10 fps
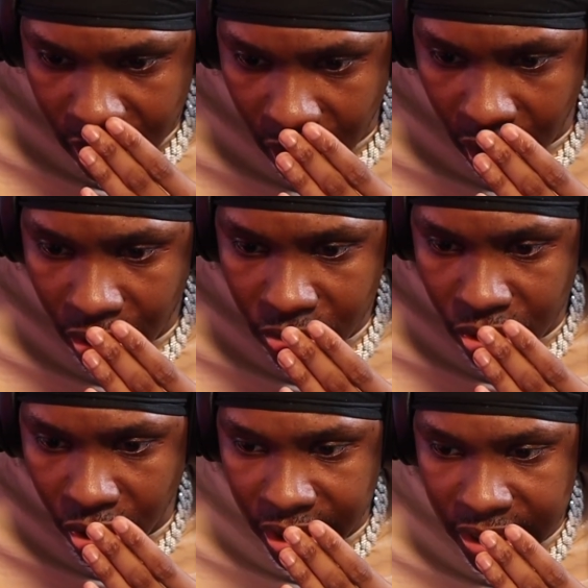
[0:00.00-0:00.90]
Oh,
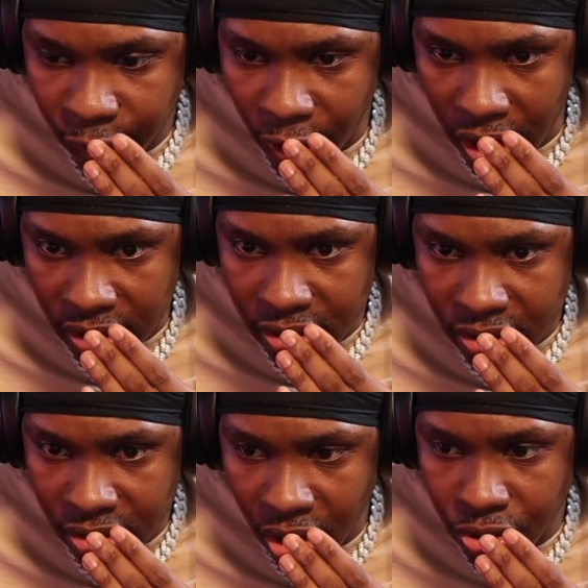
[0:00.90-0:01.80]
God, he's fucked.
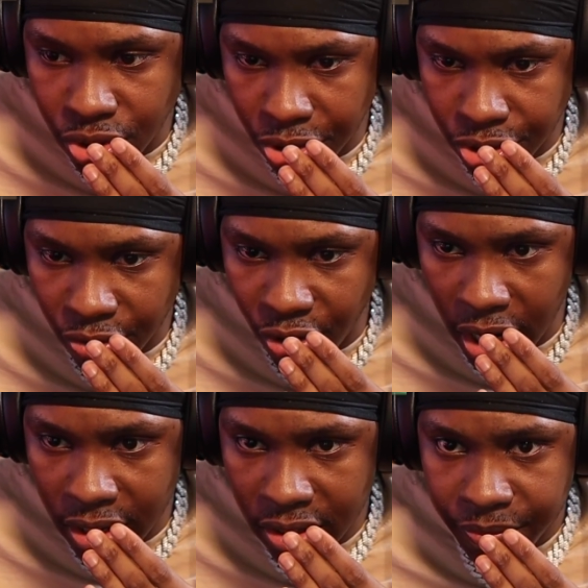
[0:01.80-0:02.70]
No, JoJo,
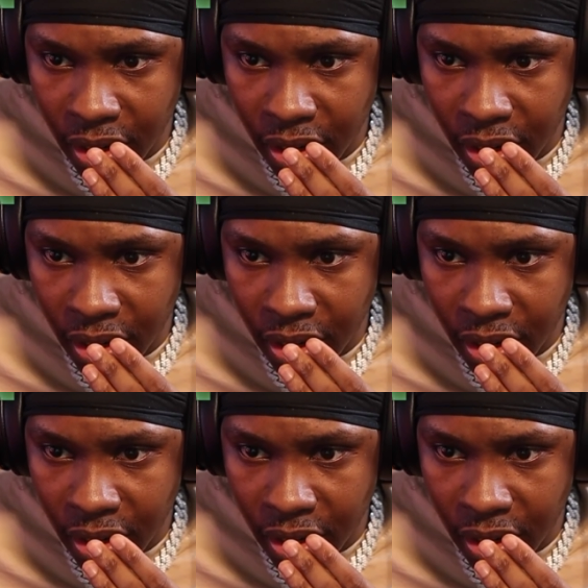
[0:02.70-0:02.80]
run.